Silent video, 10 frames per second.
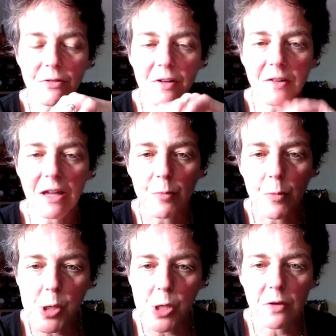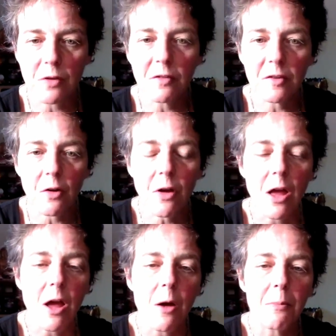necessarily have permission to do so,
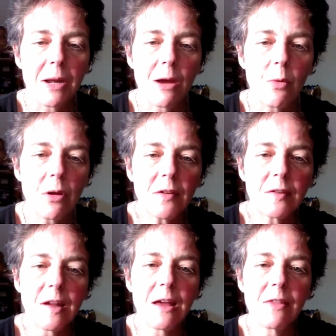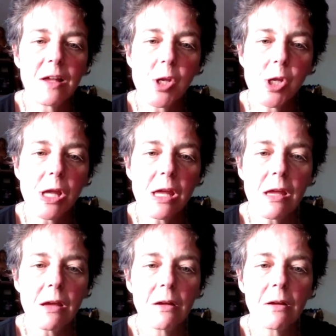but I will say that
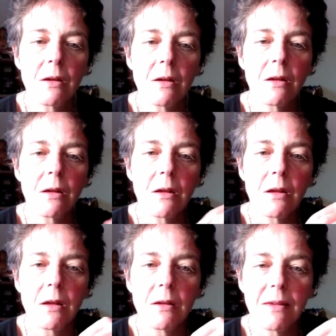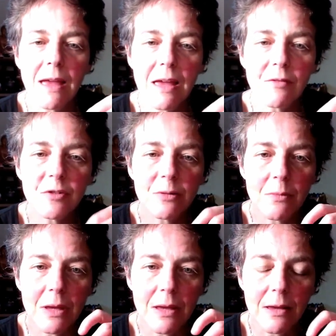she gave to
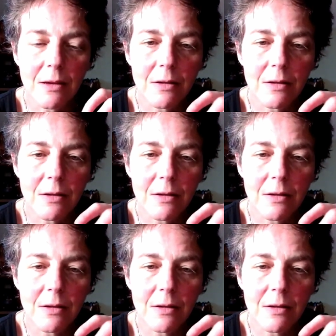me